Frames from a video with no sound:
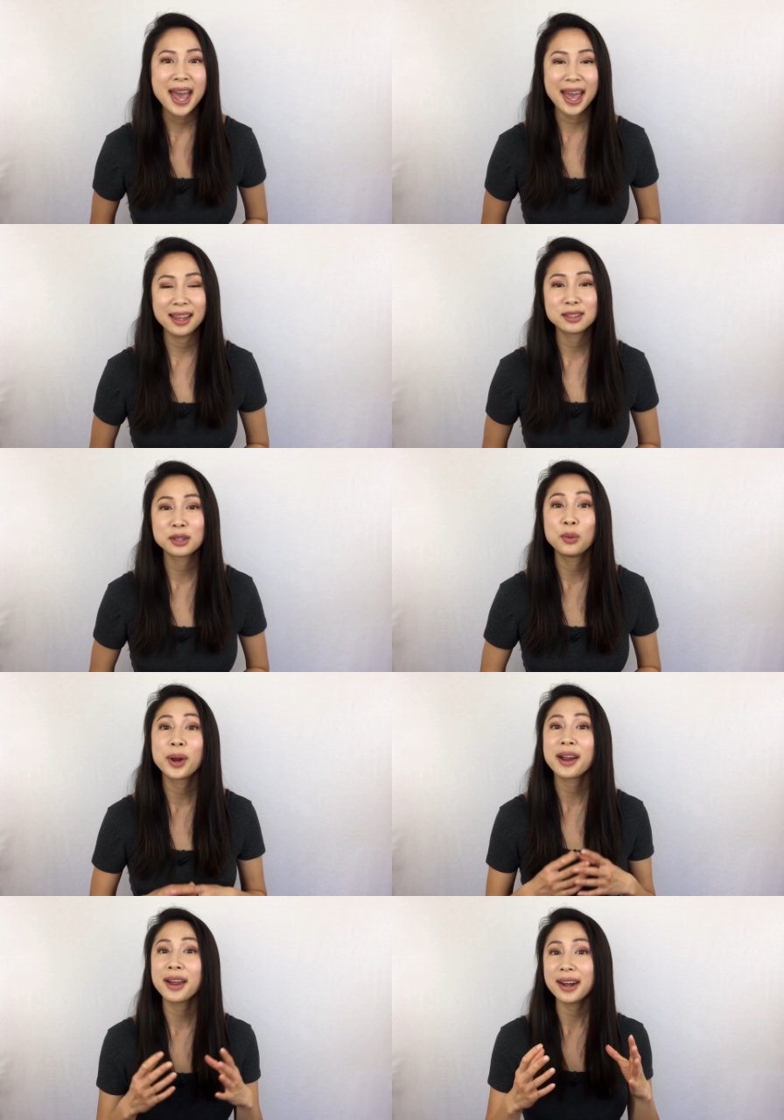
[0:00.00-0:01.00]
And so
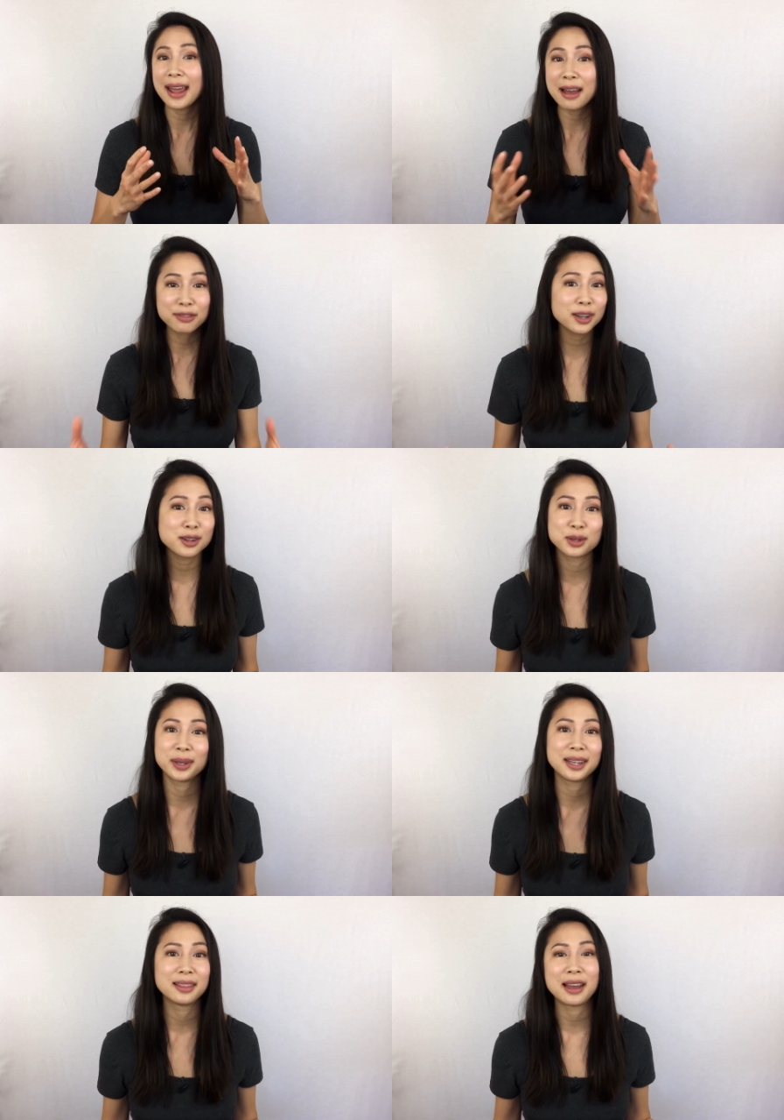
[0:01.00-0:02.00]
wherever you're
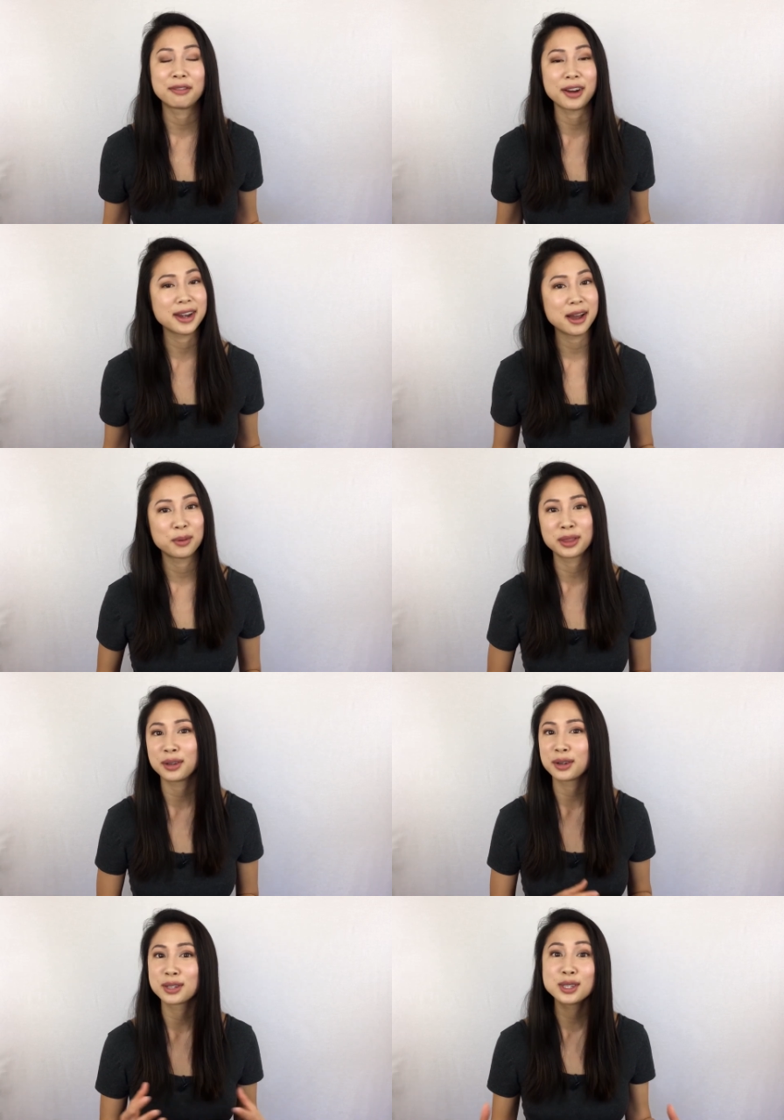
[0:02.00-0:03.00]
doing in life right now, whether
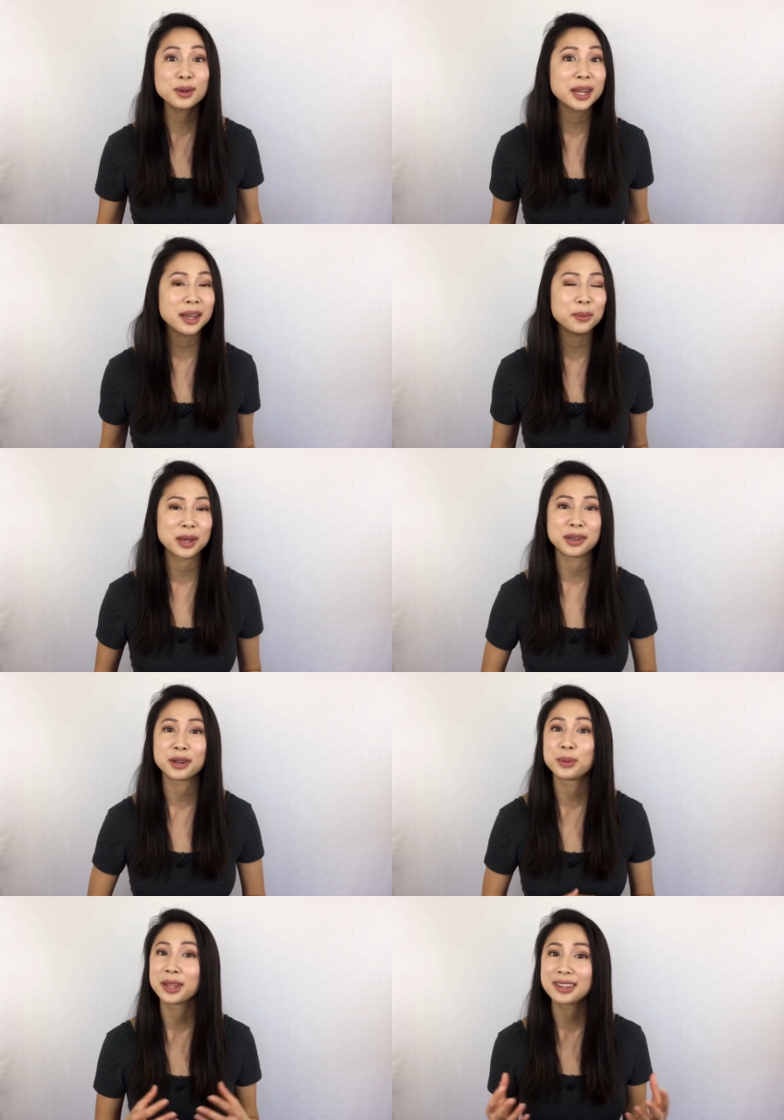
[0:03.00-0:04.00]
you're a student, whether
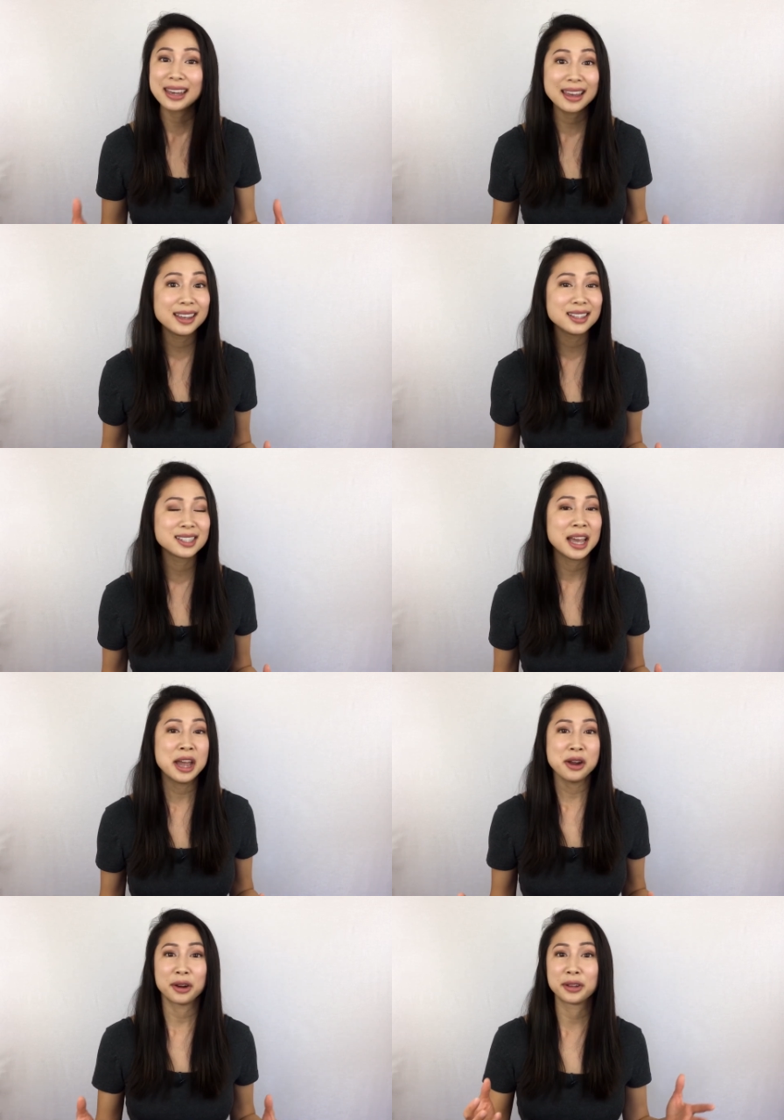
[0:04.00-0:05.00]
you're with kids,
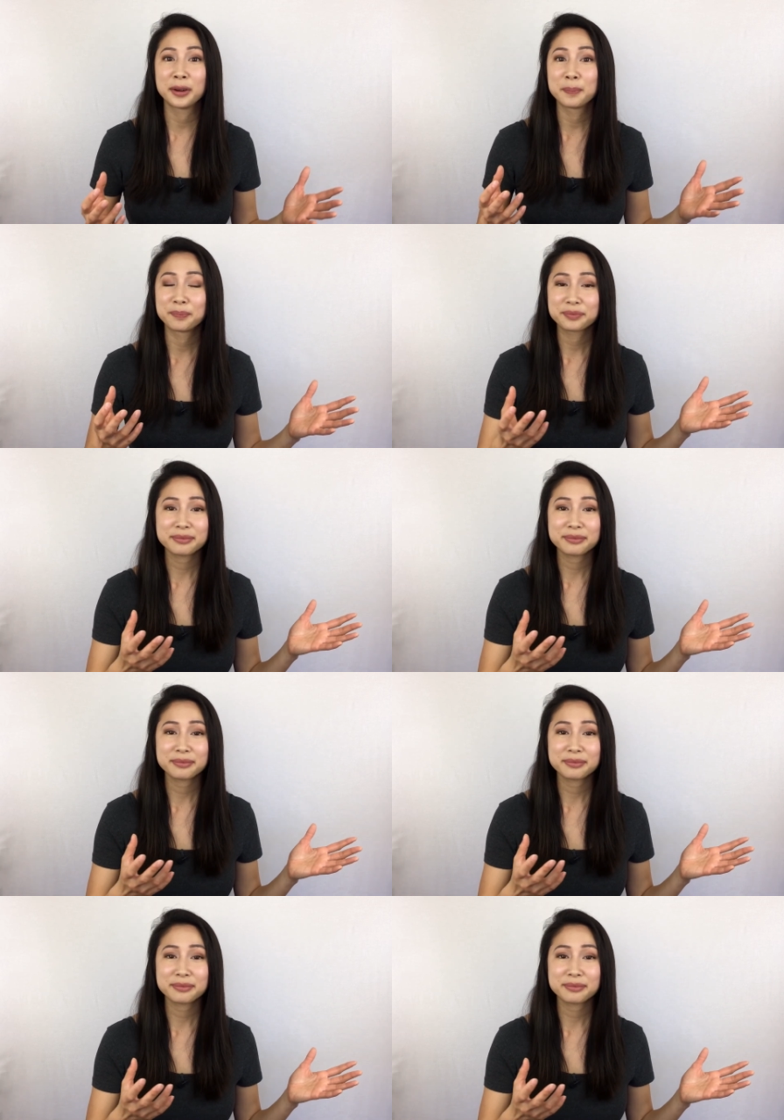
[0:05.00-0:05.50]
or you're